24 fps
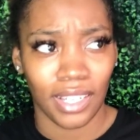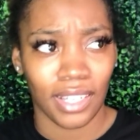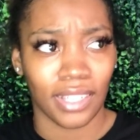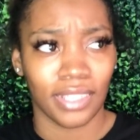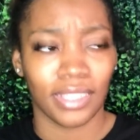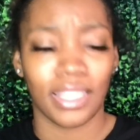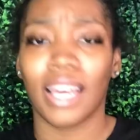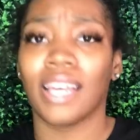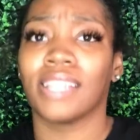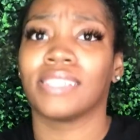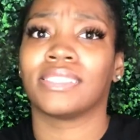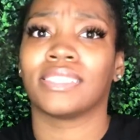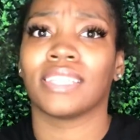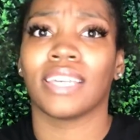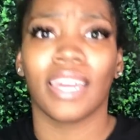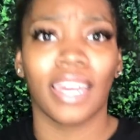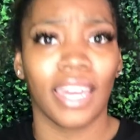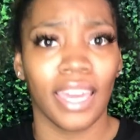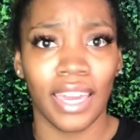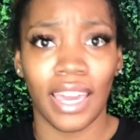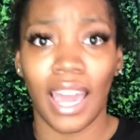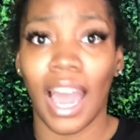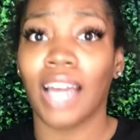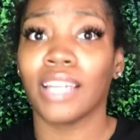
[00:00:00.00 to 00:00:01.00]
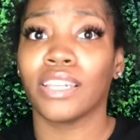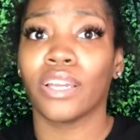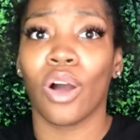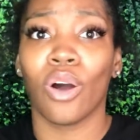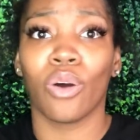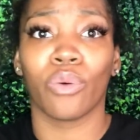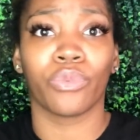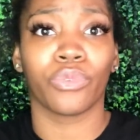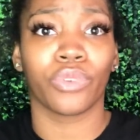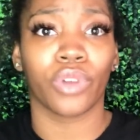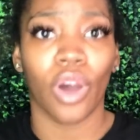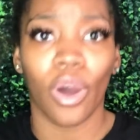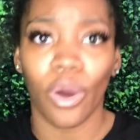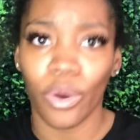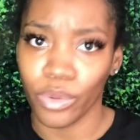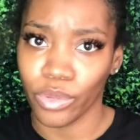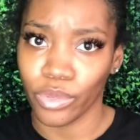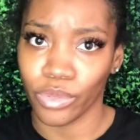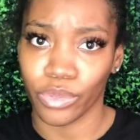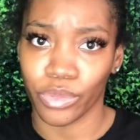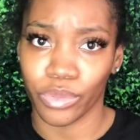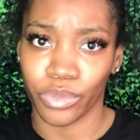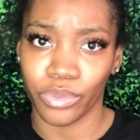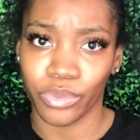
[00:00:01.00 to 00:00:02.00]
That's it. I don't know
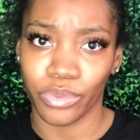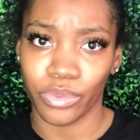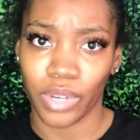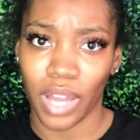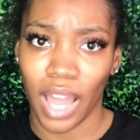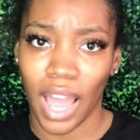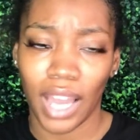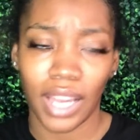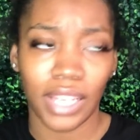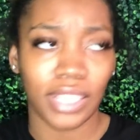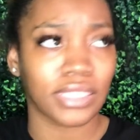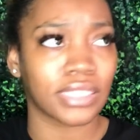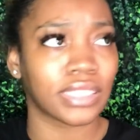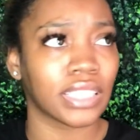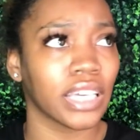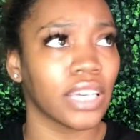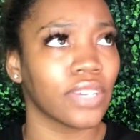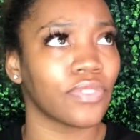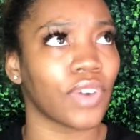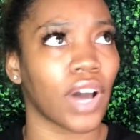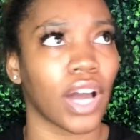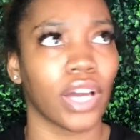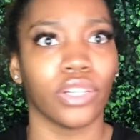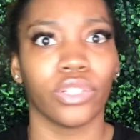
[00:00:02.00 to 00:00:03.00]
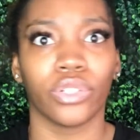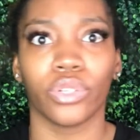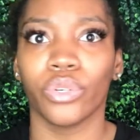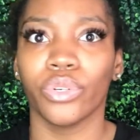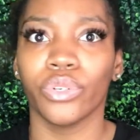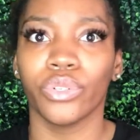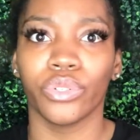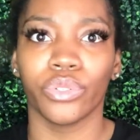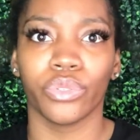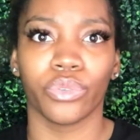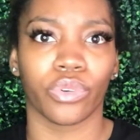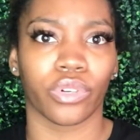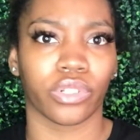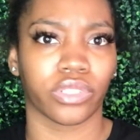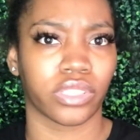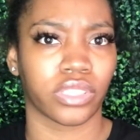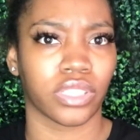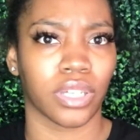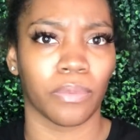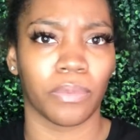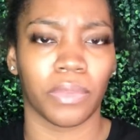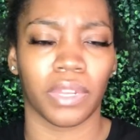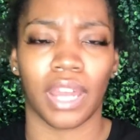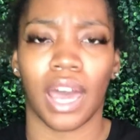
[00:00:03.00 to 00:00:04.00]
you. I could see if I knew you or
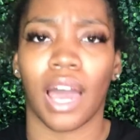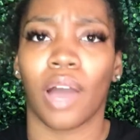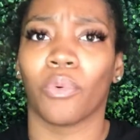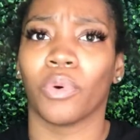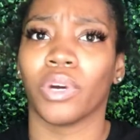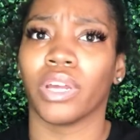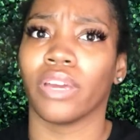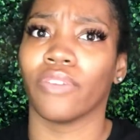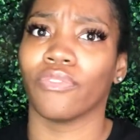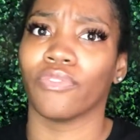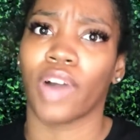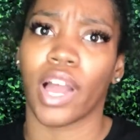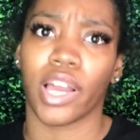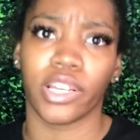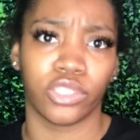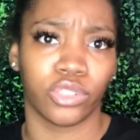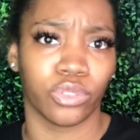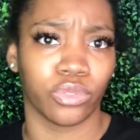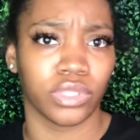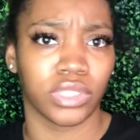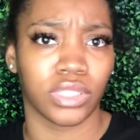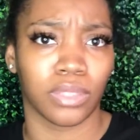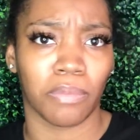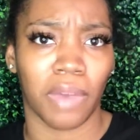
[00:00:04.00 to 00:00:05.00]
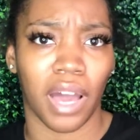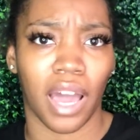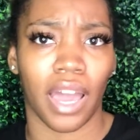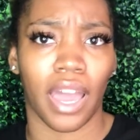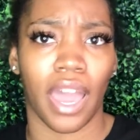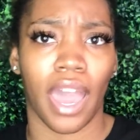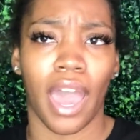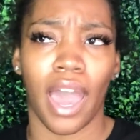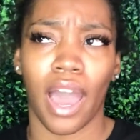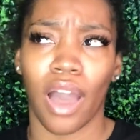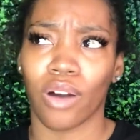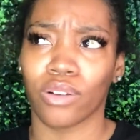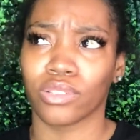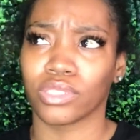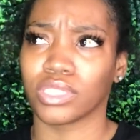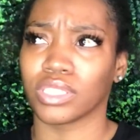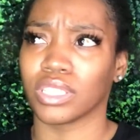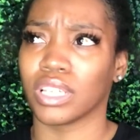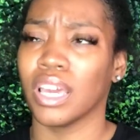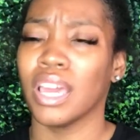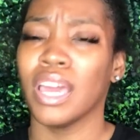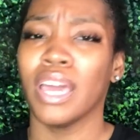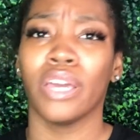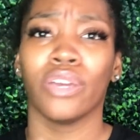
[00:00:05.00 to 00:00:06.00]
something, I would invite you into my house.
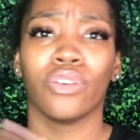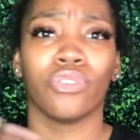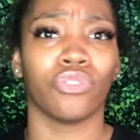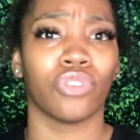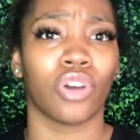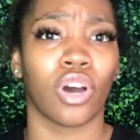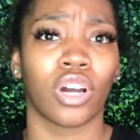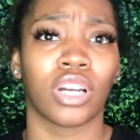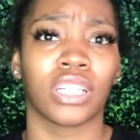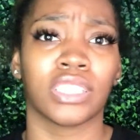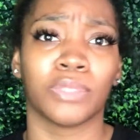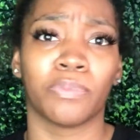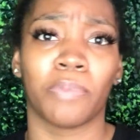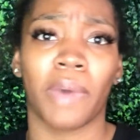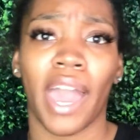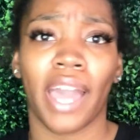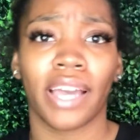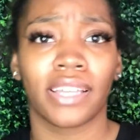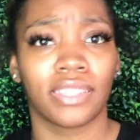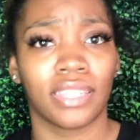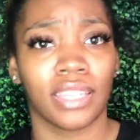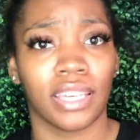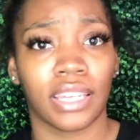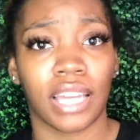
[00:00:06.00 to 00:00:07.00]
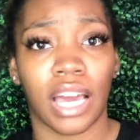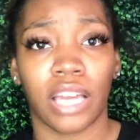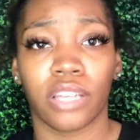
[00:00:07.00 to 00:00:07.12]
And, you know, because back then I